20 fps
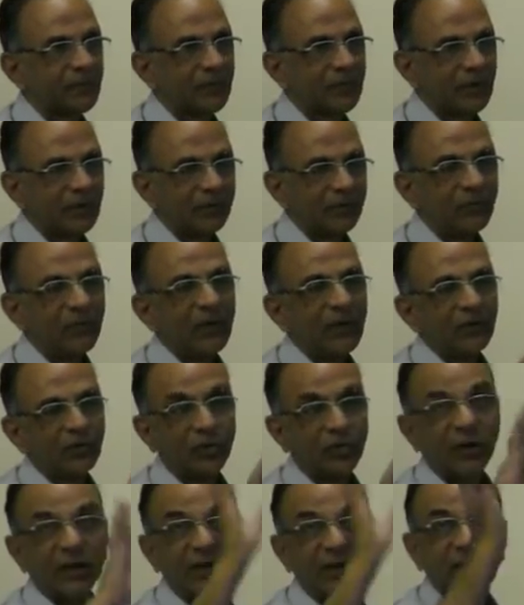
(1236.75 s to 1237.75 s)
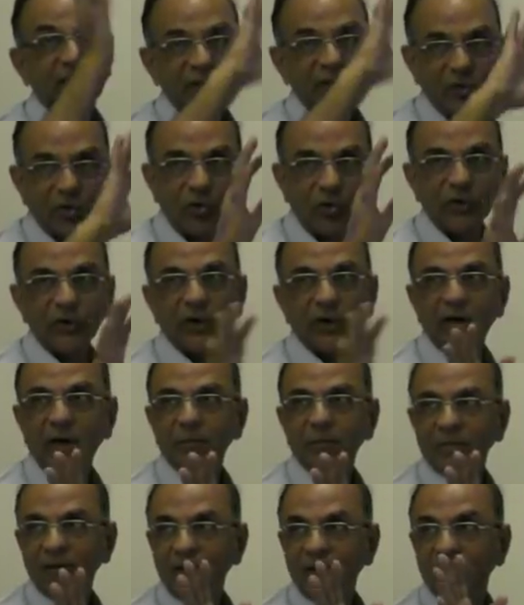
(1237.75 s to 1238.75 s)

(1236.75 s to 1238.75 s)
Yeah? So nothing is going to happen